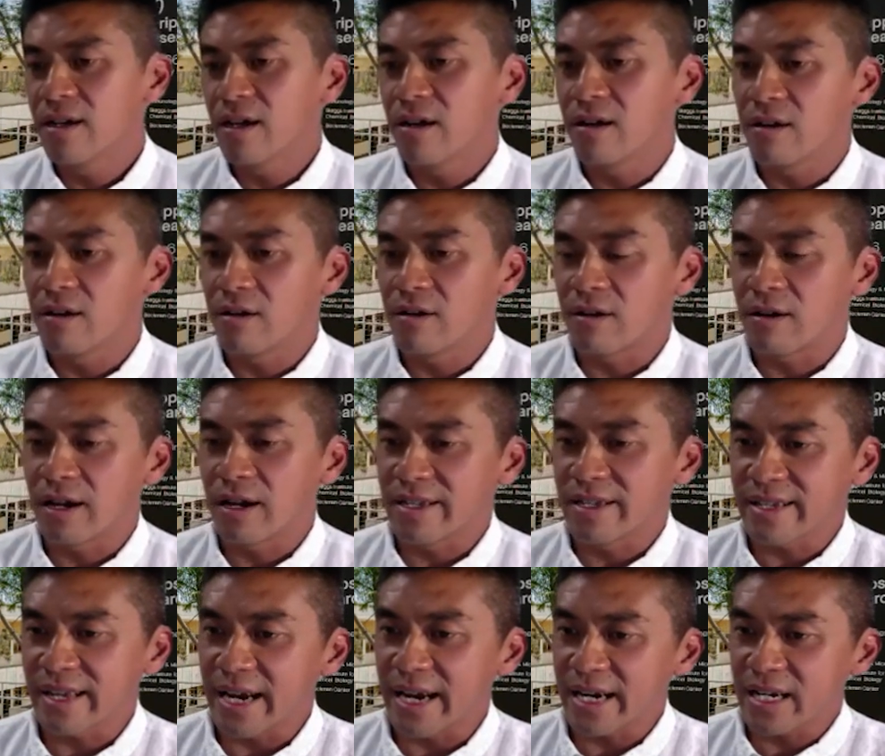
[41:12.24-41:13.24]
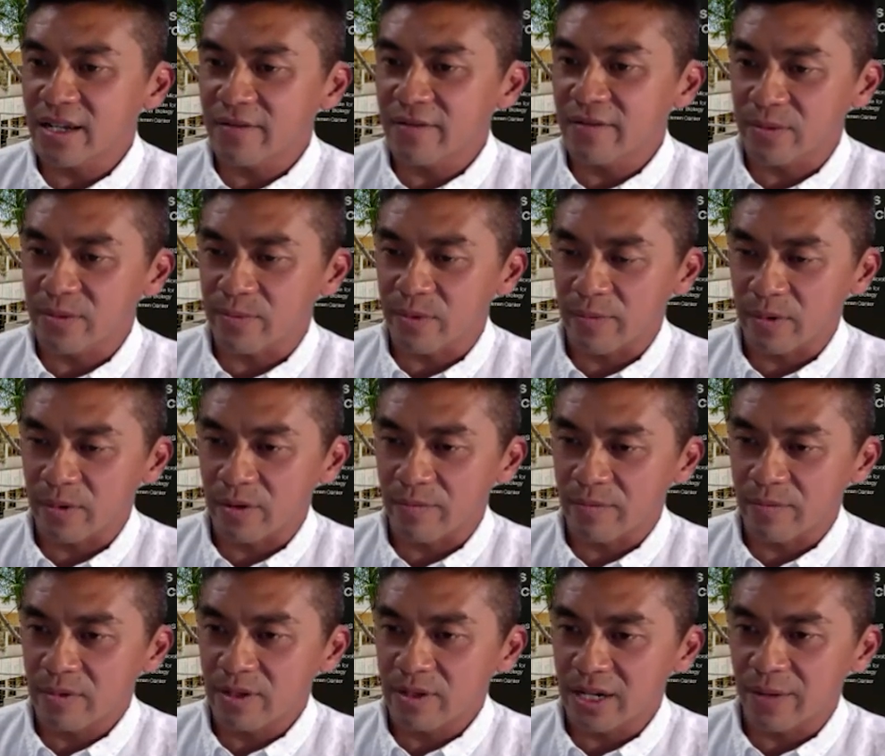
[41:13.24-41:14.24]
uh, are as active as murine
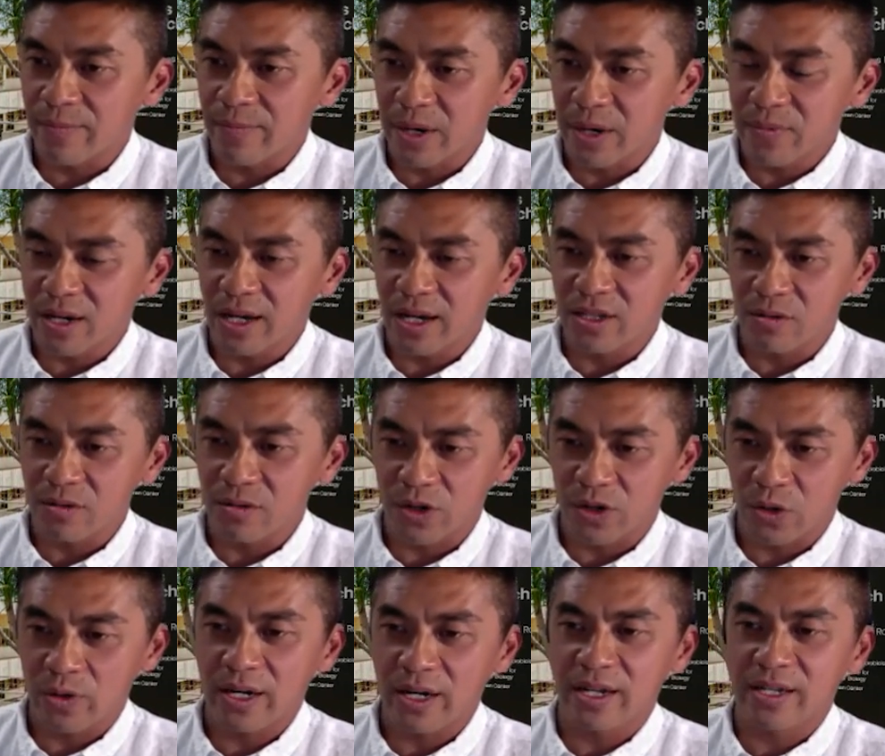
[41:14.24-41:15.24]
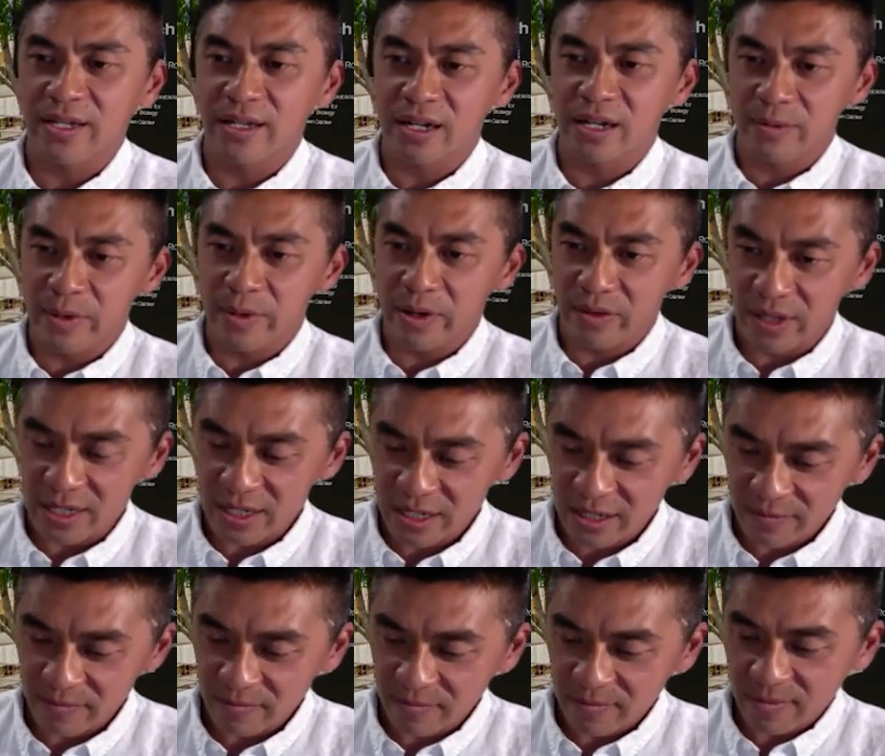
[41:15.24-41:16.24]
dipeptides, so we're quite excited about
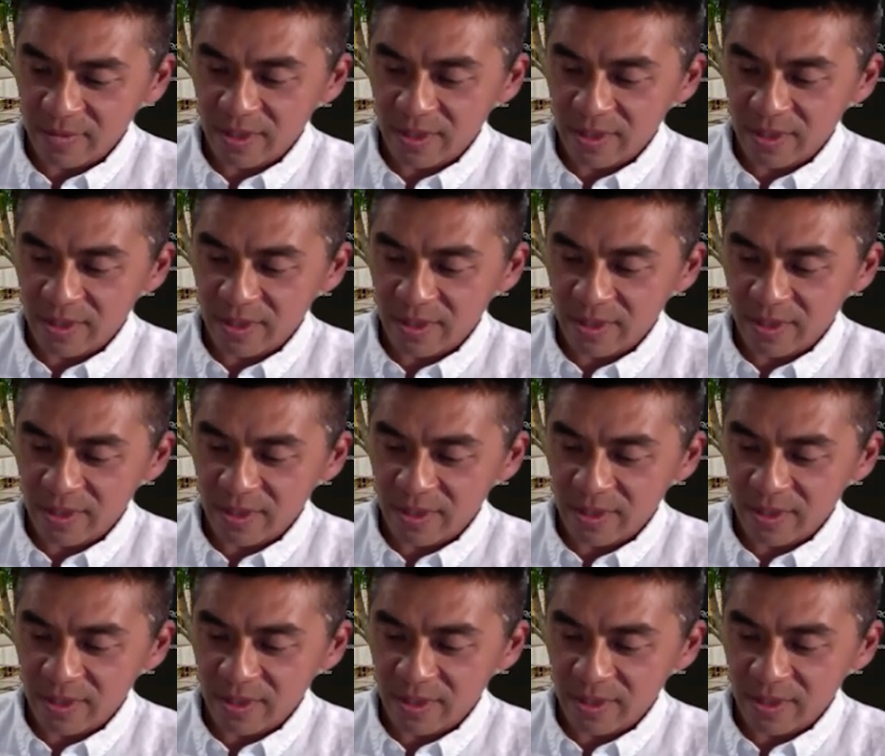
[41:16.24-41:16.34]
this.